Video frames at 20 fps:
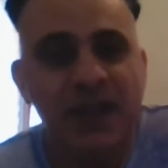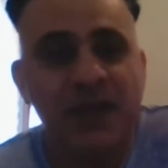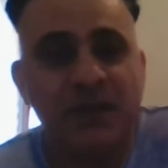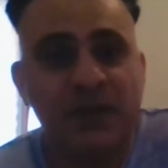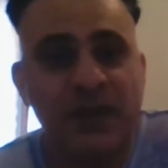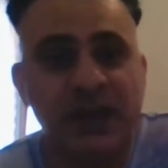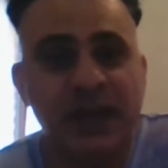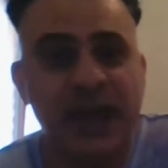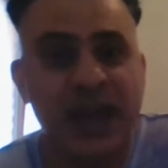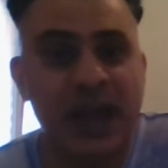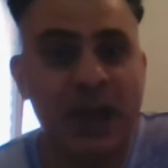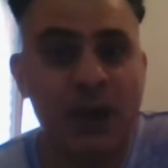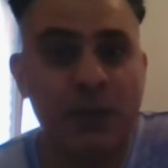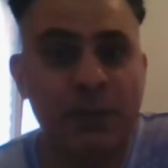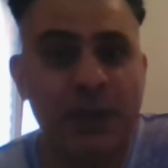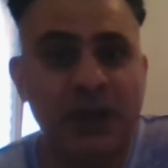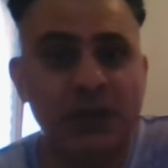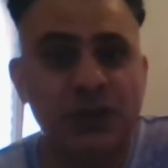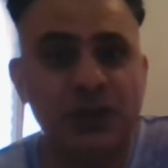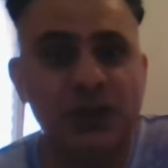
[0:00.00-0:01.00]
Funny how a
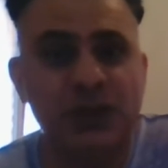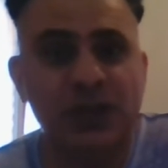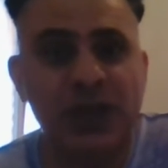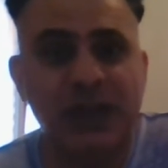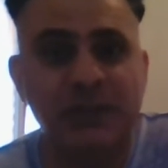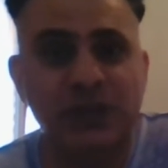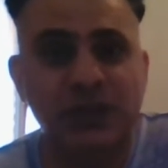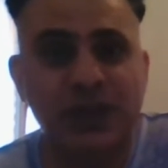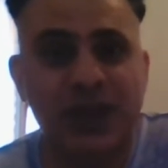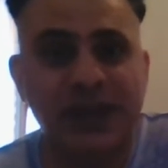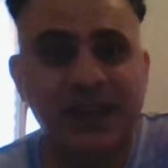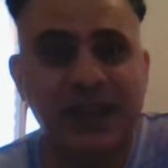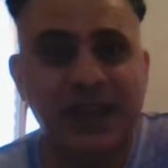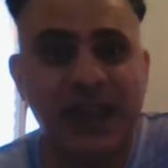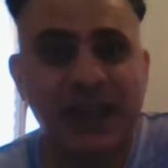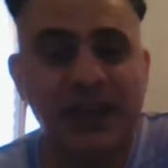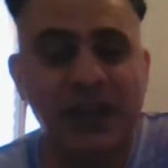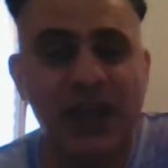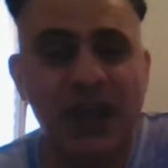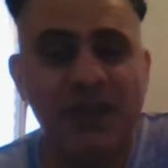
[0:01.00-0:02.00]
bunch of teams started
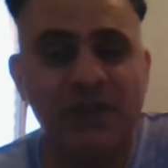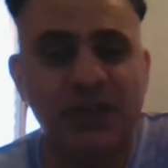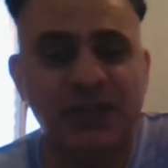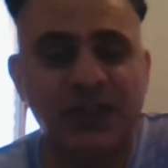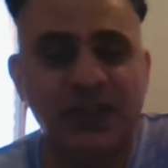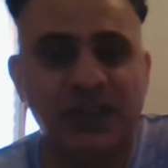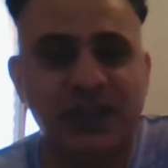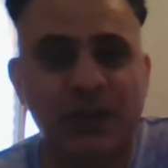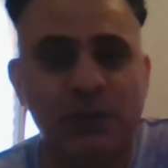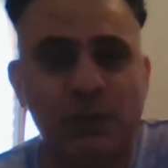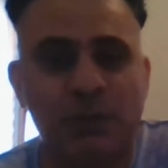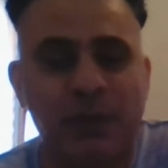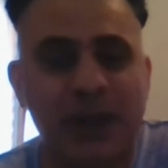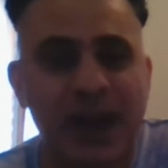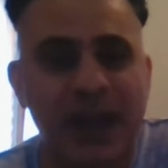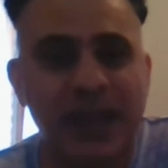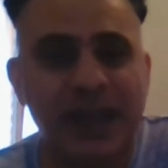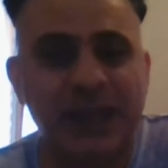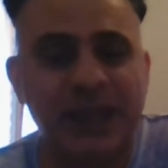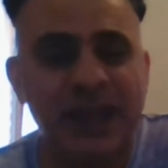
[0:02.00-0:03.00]
getting nervous as they were
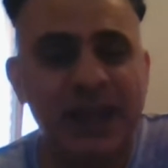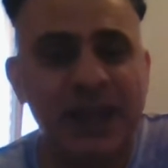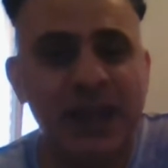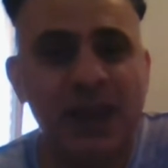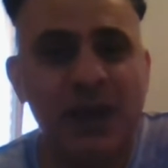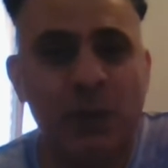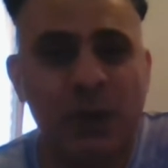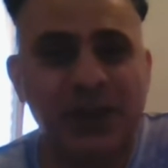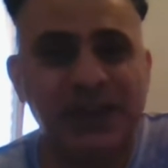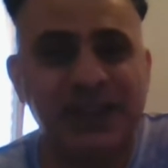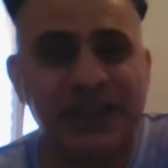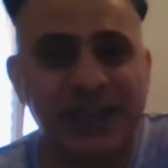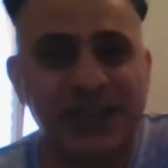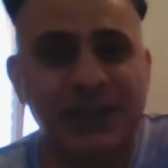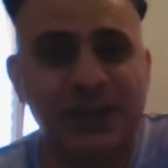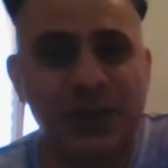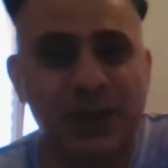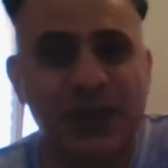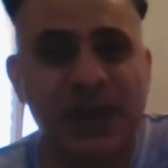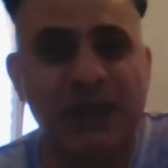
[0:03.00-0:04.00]
playing once they
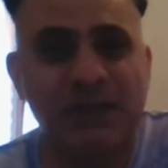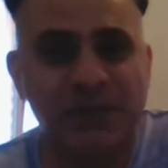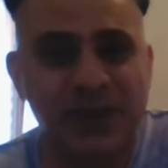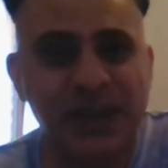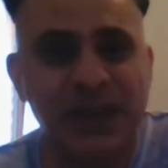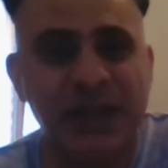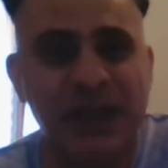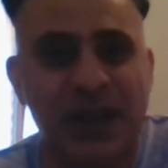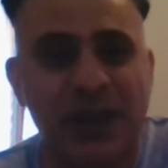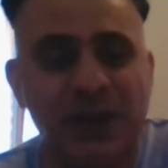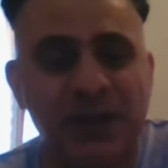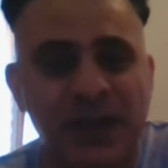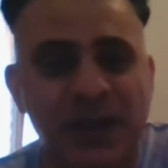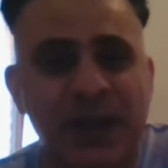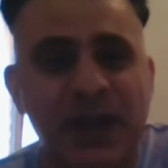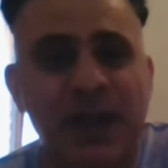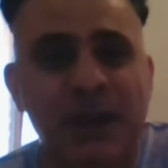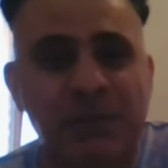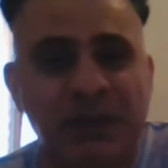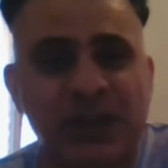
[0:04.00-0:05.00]
saw that video
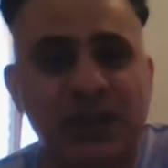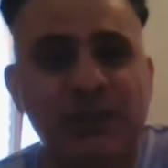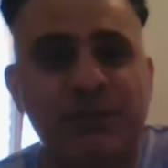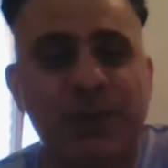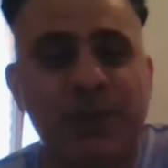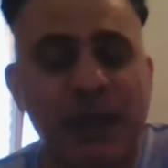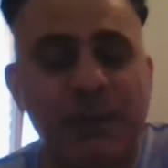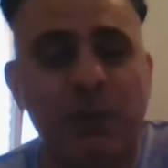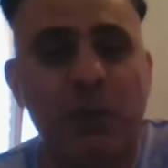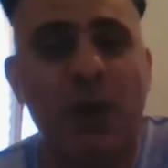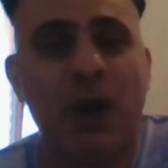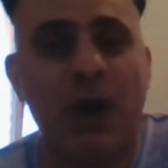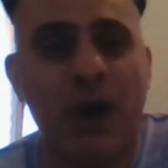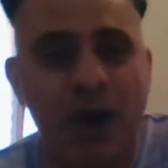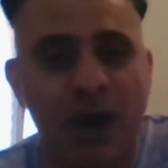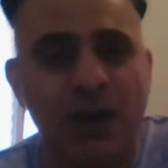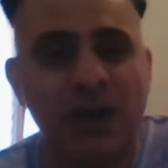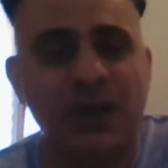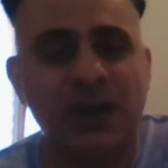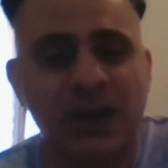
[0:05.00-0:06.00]
because people
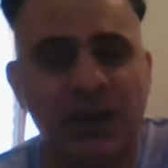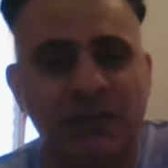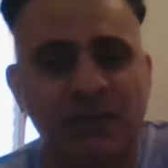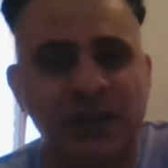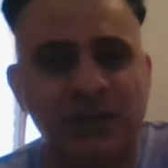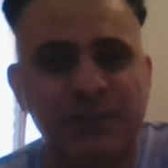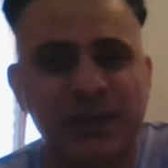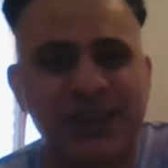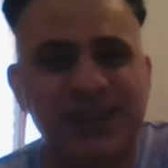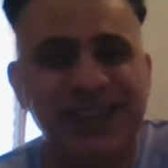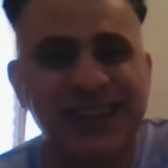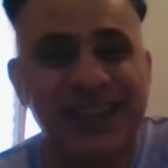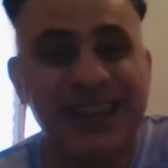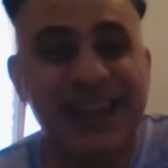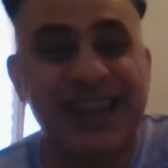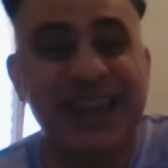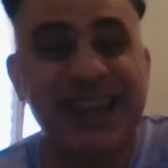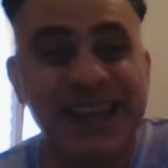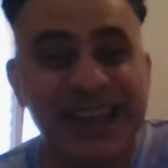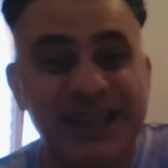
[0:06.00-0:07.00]
are nervous because
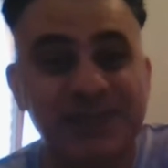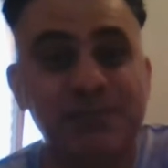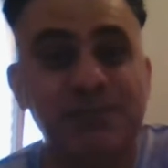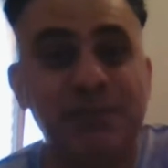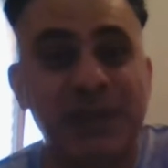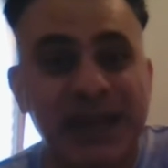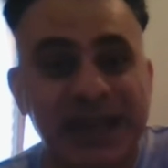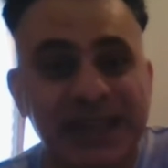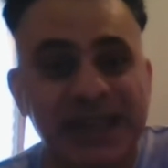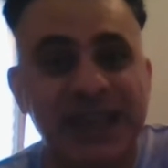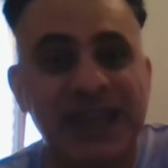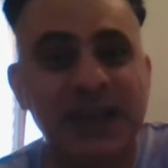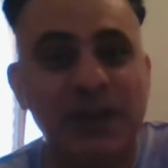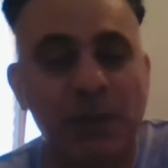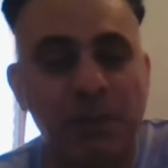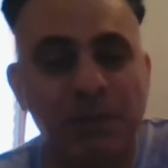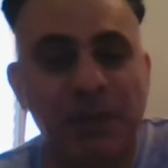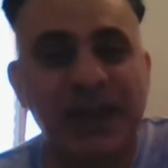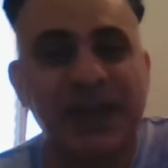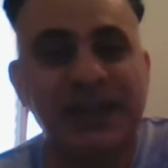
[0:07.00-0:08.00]
he's making the
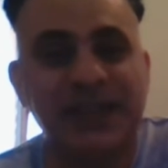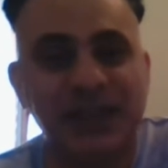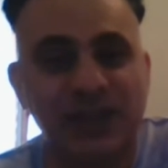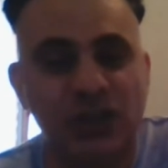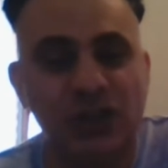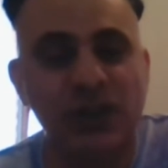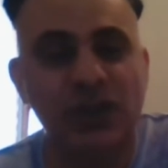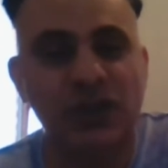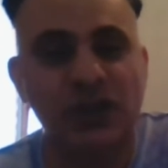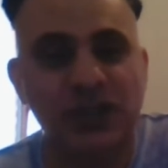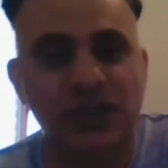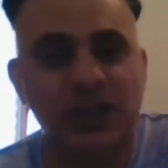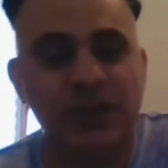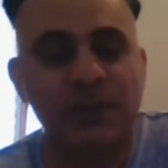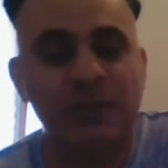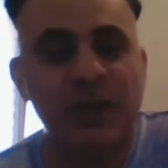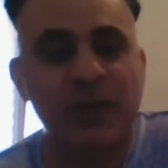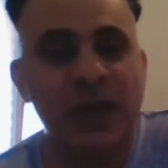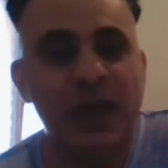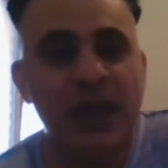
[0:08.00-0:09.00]
big
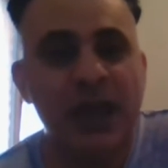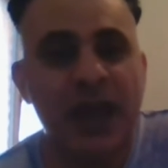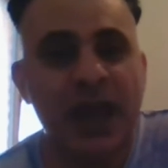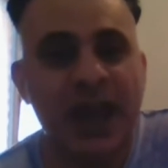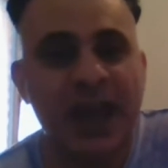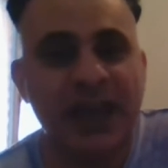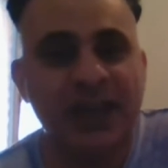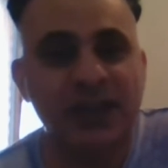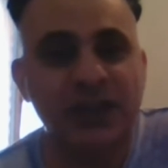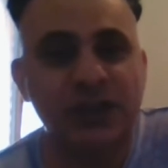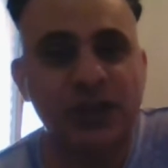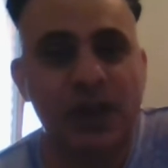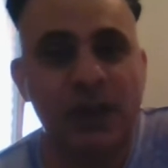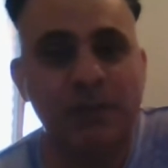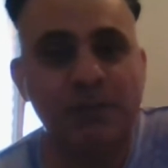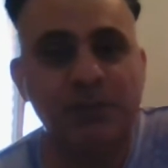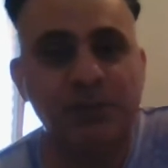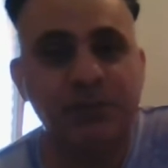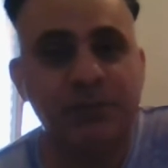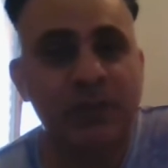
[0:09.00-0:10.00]
decisions and
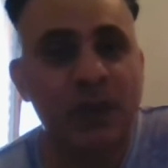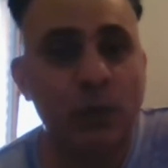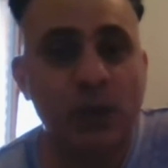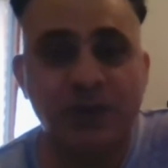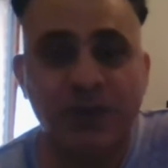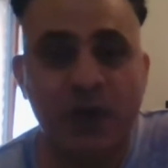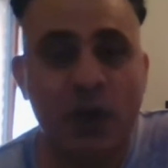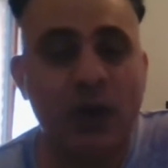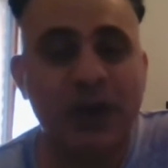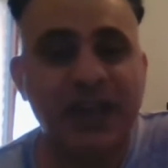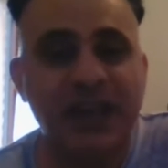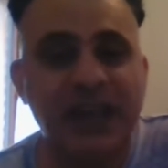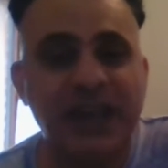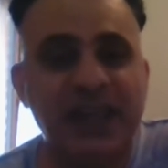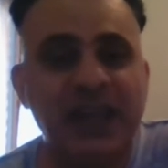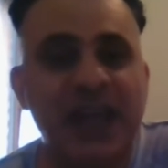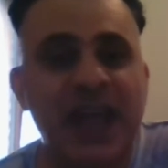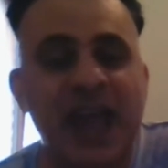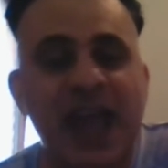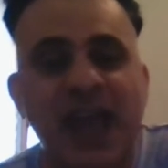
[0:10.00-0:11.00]
um, with
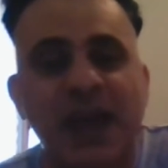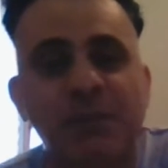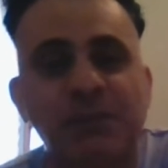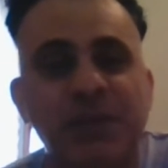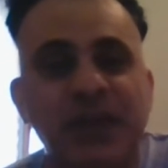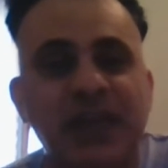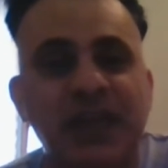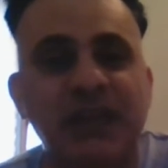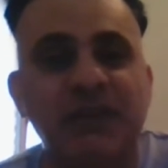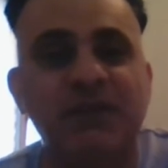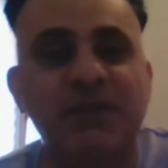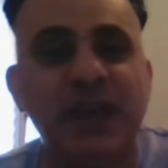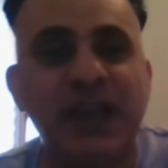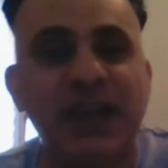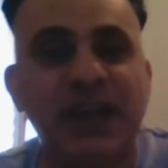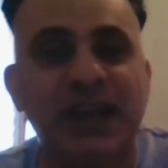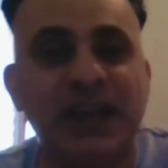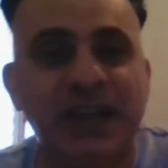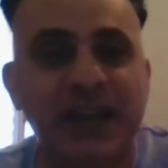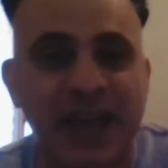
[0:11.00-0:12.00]
Ollie and Mickey
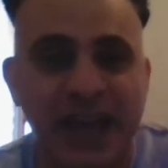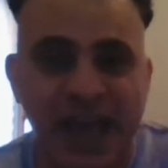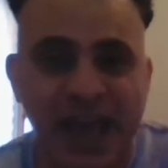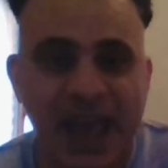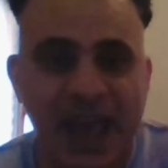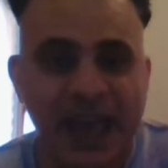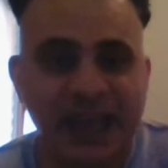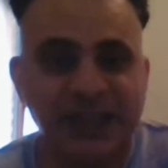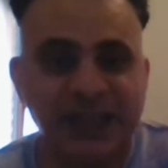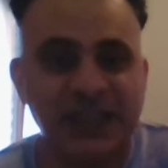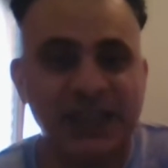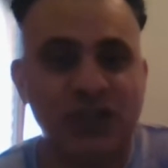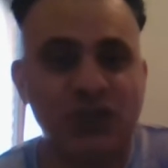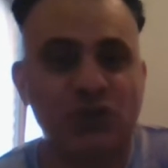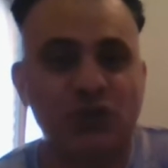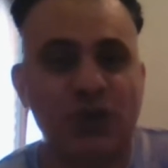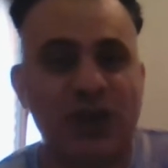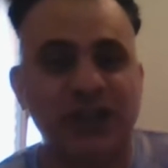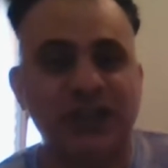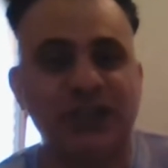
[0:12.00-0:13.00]
Phelan as his
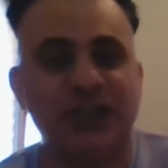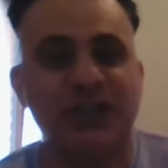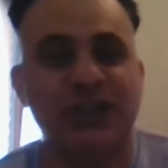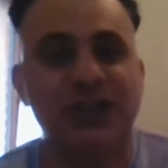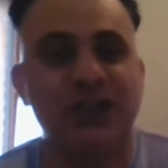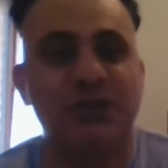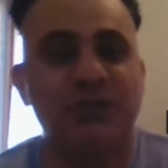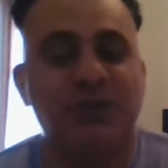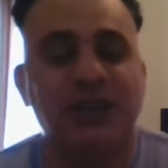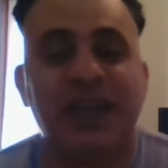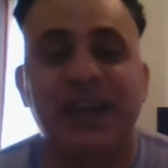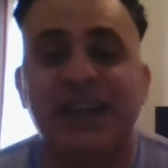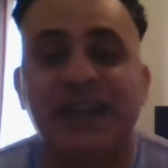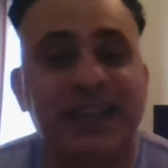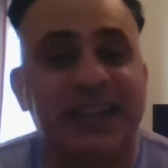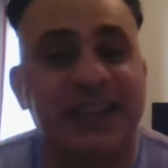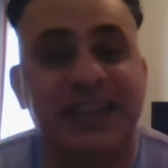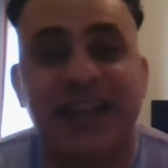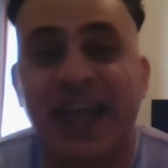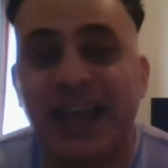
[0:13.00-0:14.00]
trusted
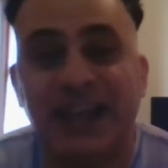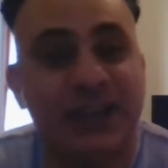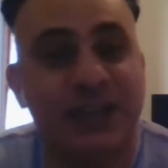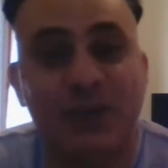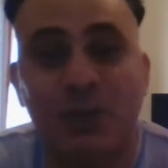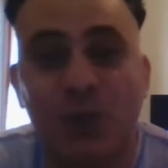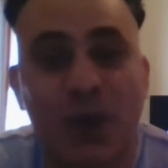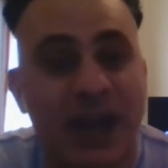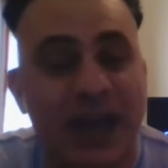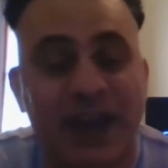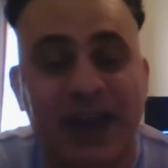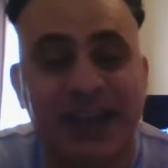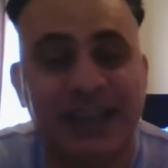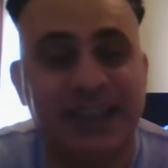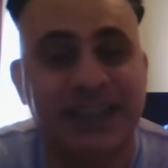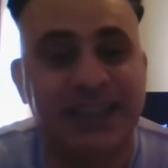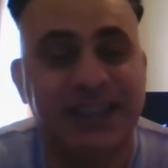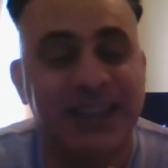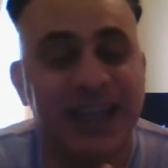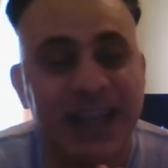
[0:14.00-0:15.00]
lieutenants. That's the way I
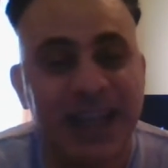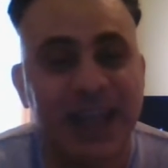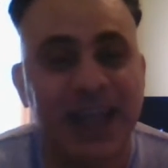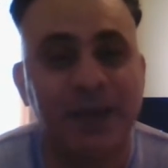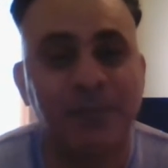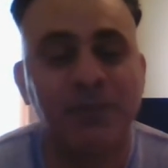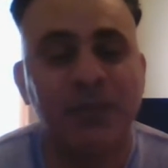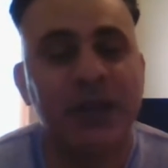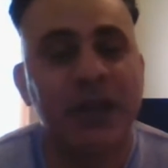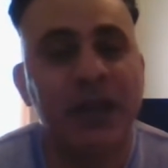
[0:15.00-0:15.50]
see it.